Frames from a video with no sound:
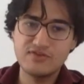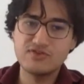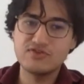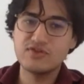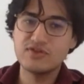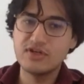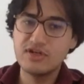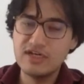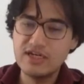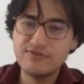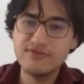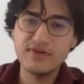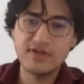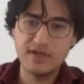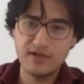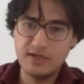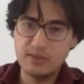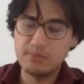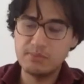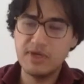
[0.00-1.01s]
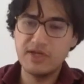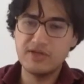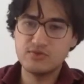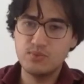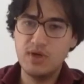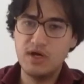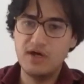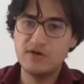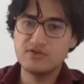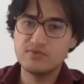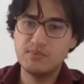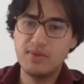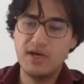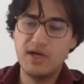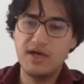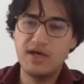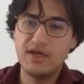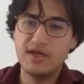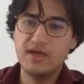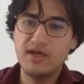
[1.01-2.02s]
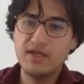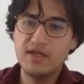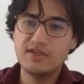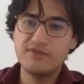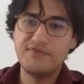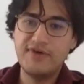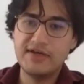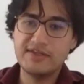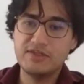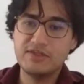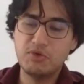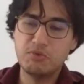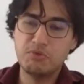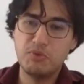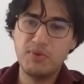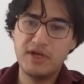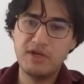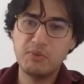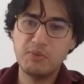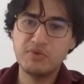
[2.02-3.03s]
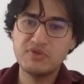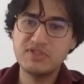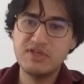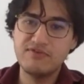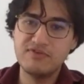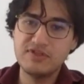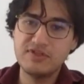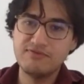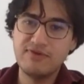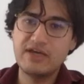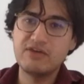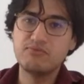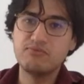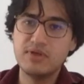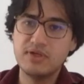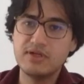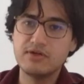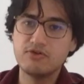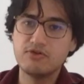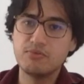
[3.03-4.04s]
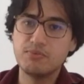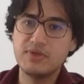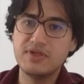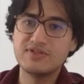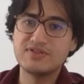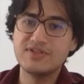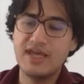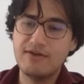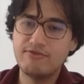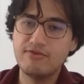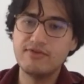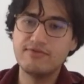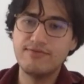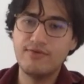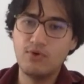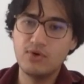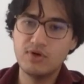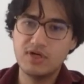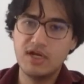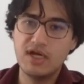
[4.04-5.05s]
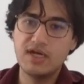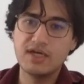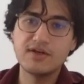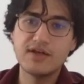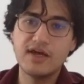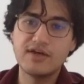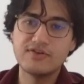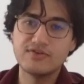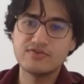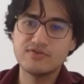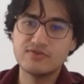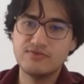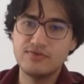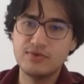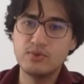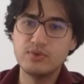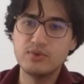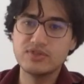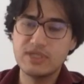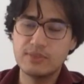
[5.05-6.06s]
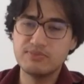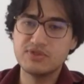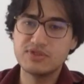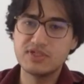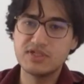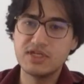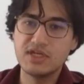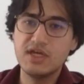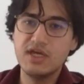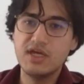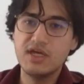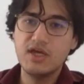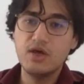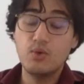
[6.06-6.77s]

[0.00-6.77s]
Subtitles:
it's significantly made worse by the fact that we provide about 75 billion rupees every fortnight as a fuel subsidy,